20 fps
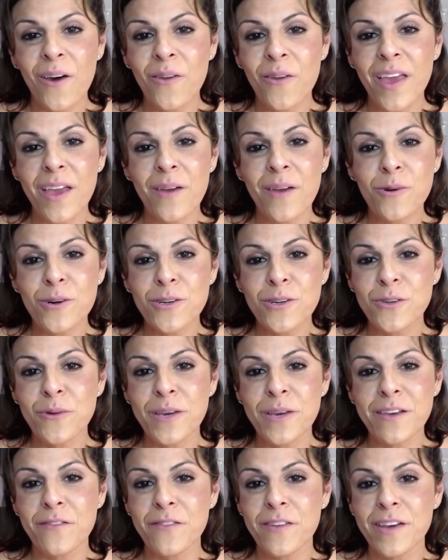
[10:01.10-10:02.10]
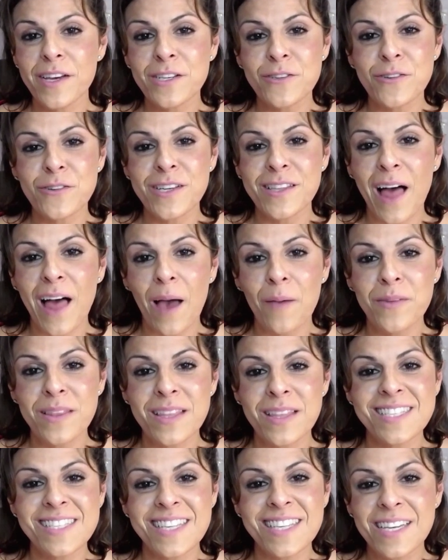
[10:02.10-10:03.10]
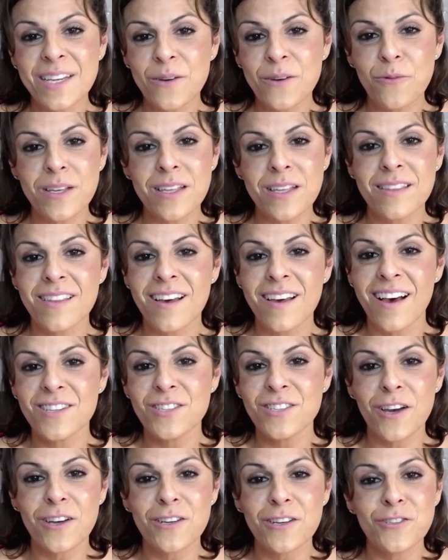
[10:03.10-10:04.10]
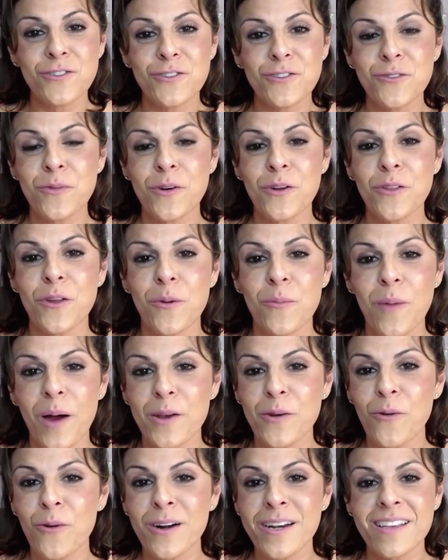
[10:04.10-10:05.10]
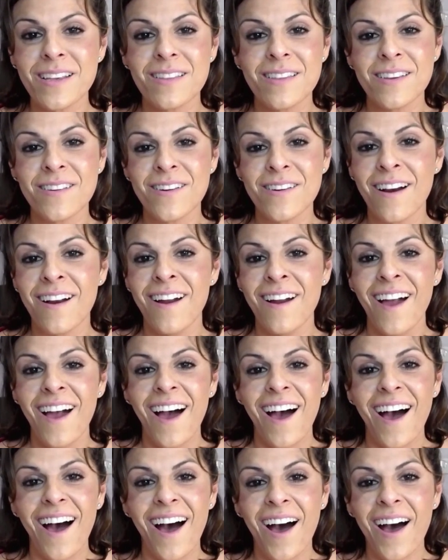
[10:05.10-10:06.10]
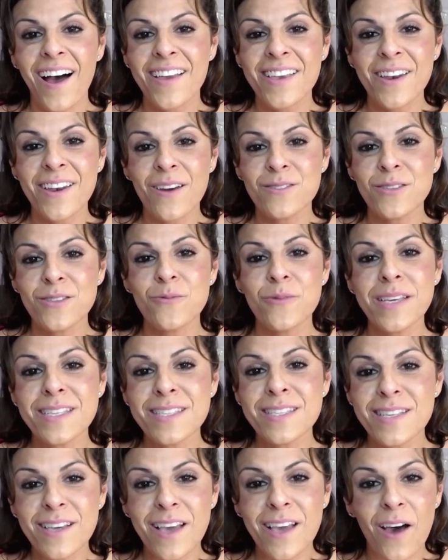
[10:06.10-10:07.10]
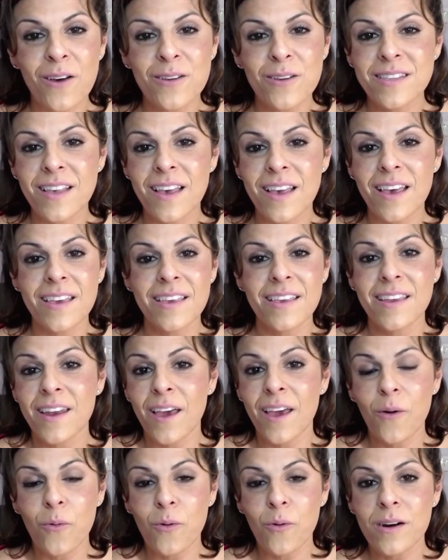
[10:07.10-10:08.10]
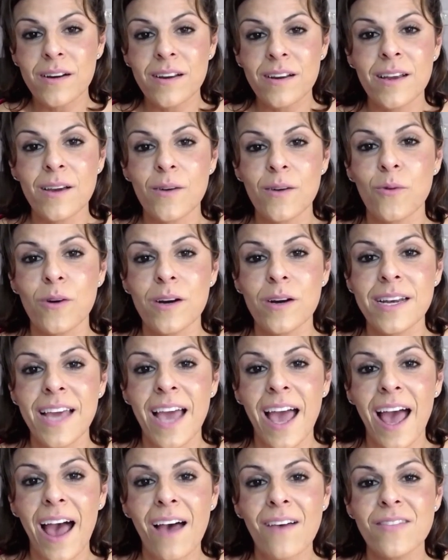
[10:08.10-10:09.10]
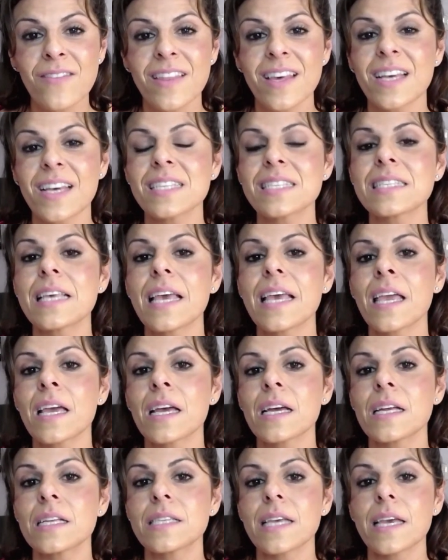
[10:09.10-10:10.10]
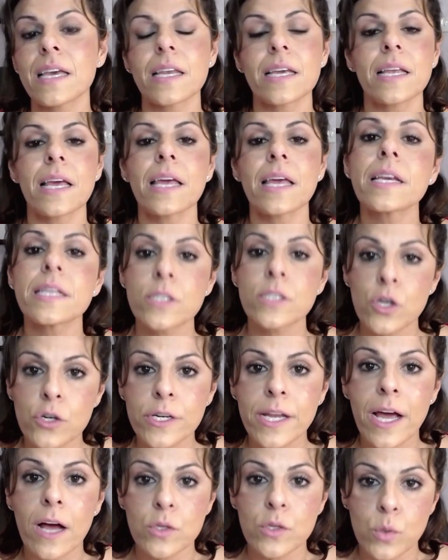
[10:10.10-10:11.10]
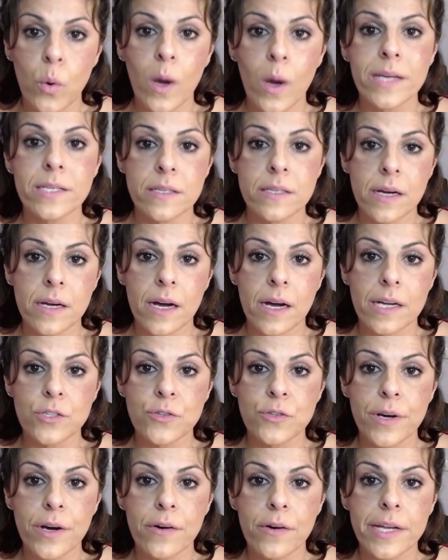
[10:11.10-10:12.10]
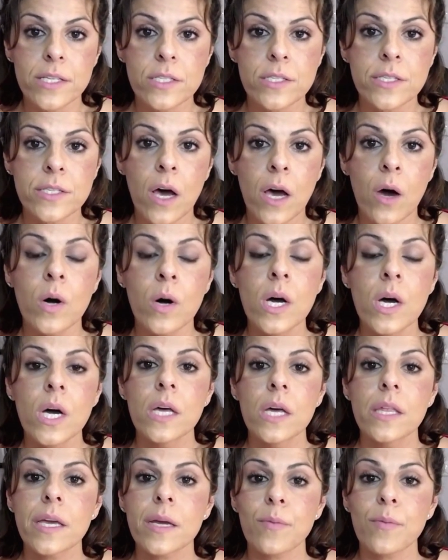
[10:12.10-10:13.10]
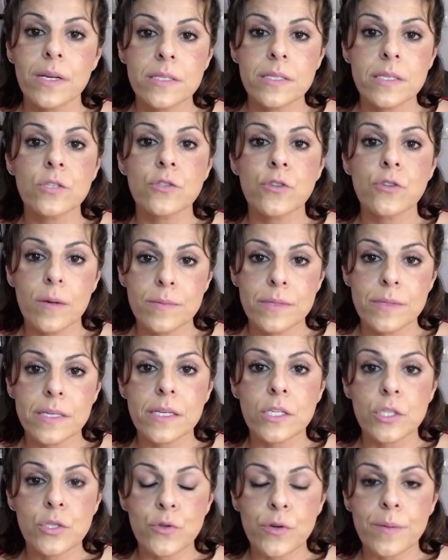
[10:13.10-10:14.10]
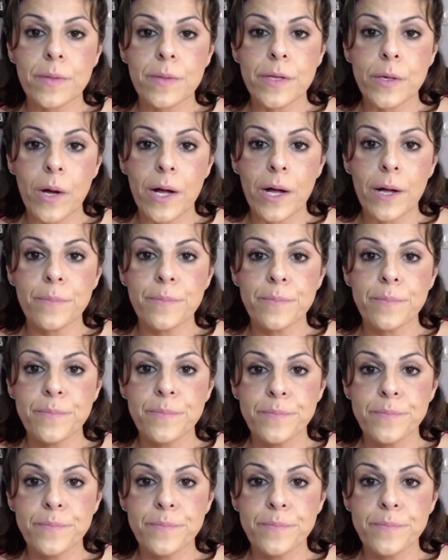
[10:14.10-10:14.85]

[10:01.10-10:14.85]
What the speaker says: They were doing a victory lap in the Senate with Chuck Schumer, their minority leader, 2 weeks ago, saying, we're gonna have this, and it turned out quite to the contrary. So I think President Trump did extremely well.